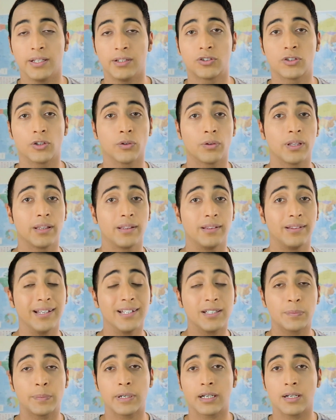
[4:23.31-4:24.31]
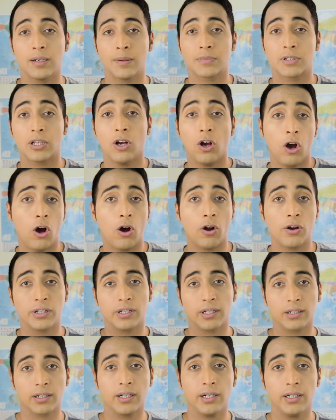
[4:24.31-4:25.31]
So this becomes
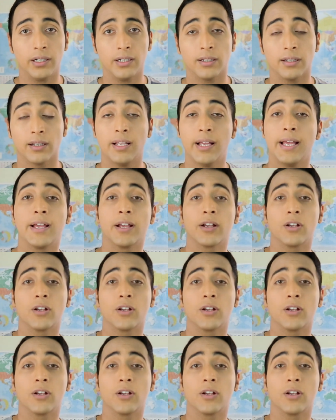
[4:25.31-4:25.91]
Honda Curl